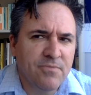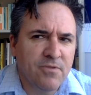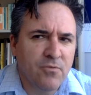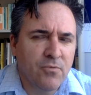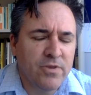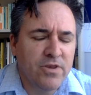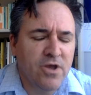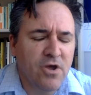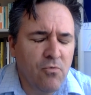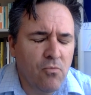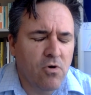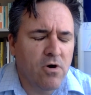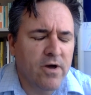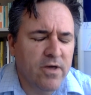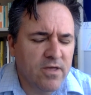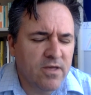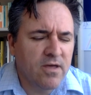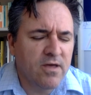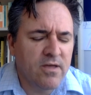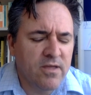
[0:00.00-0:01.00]
We know
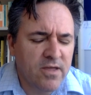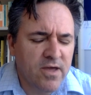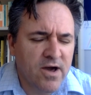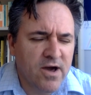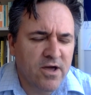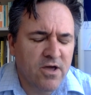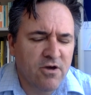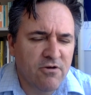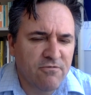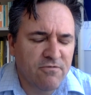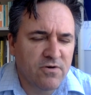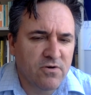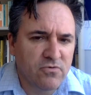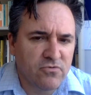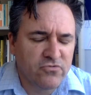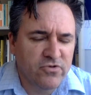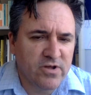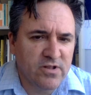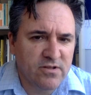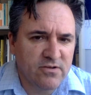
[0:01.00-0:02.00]
why Iago
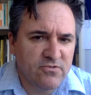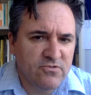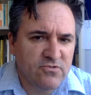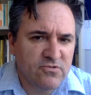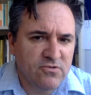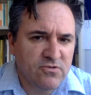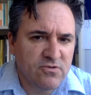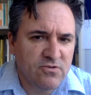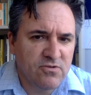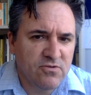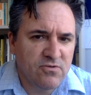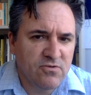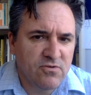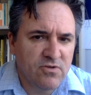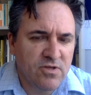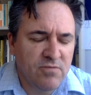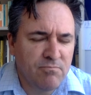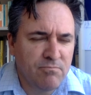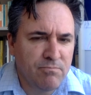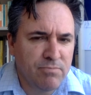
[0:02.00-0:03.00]
felt jealous.
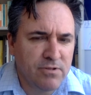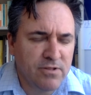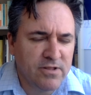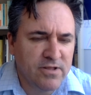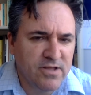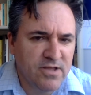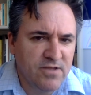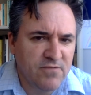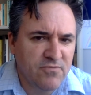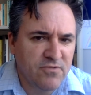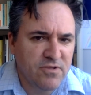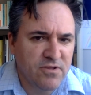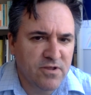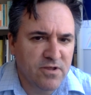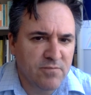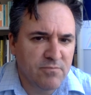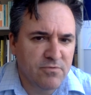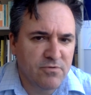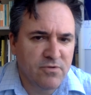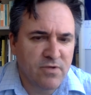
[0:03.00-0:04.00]
He believed, you
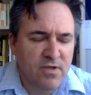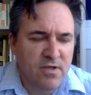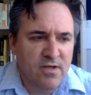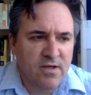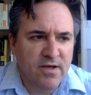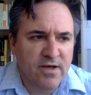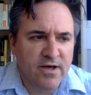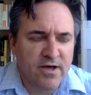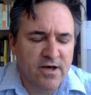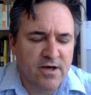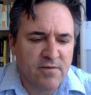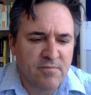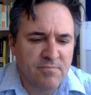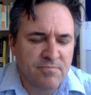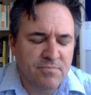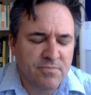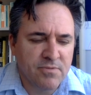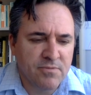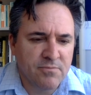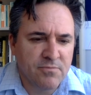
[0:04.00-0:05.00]
know, but um,
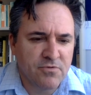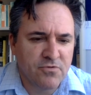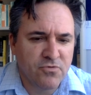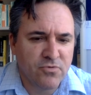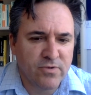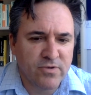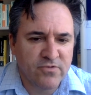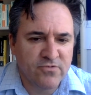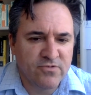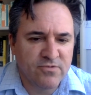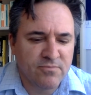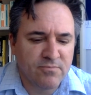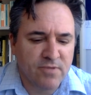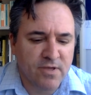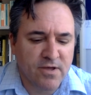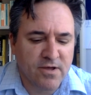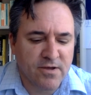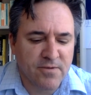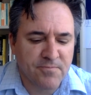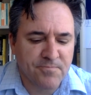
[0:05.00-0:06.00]
betwixt
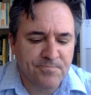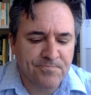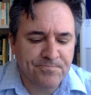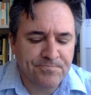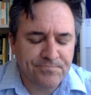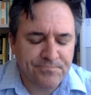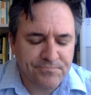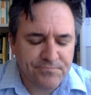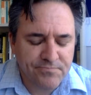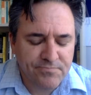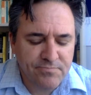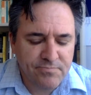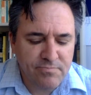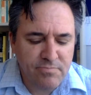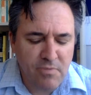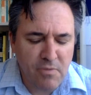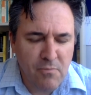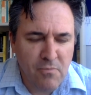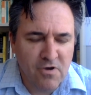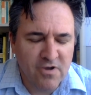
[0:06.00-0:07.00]
um,
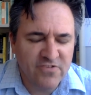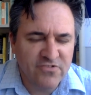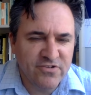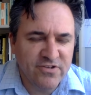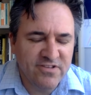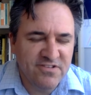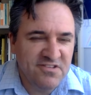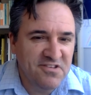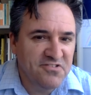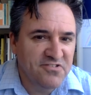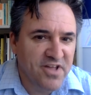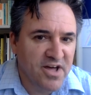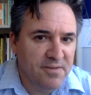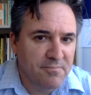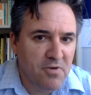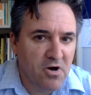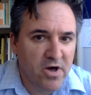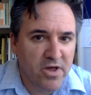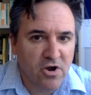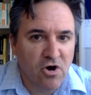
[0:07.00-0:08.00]
my sheet, he's done
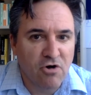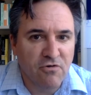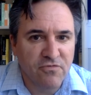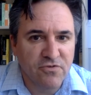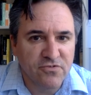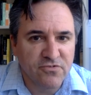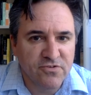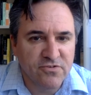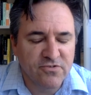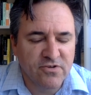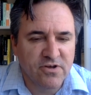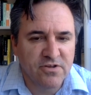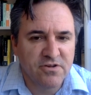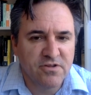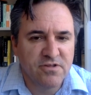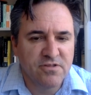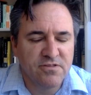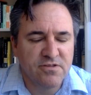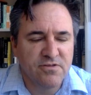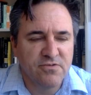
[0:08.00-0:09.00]
mine office. This
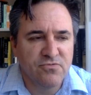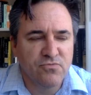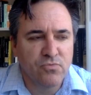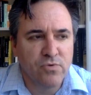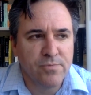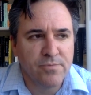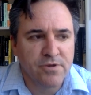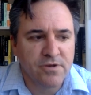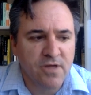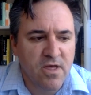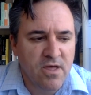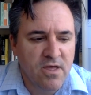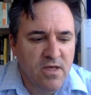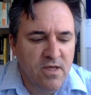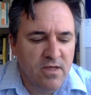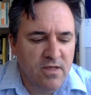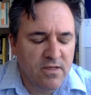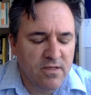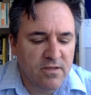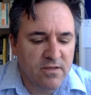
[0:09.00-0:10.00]
idea that his women,
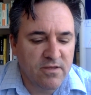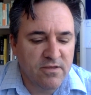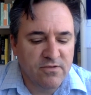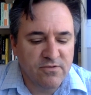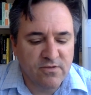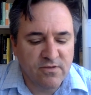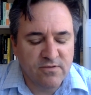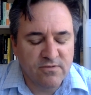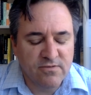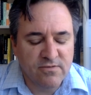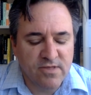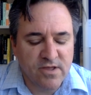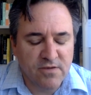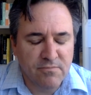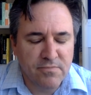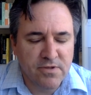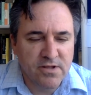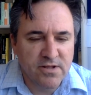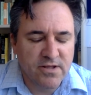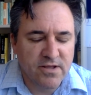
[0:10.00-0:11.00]
he, he, that
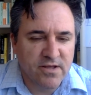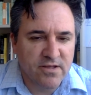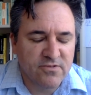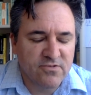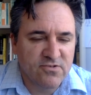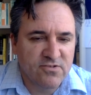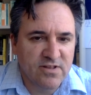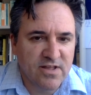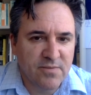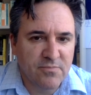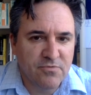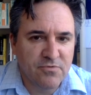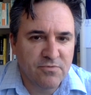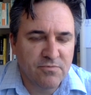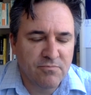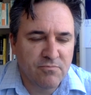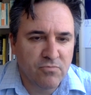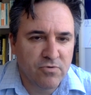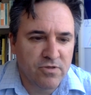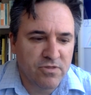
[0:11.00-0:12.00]
Emilia had slept
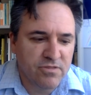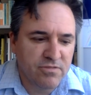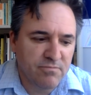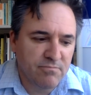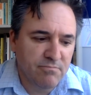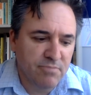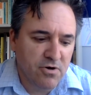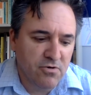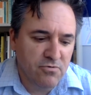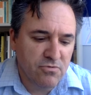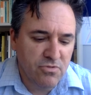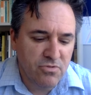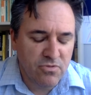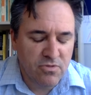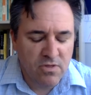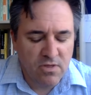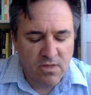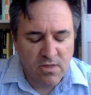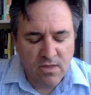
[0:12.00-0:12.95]
with both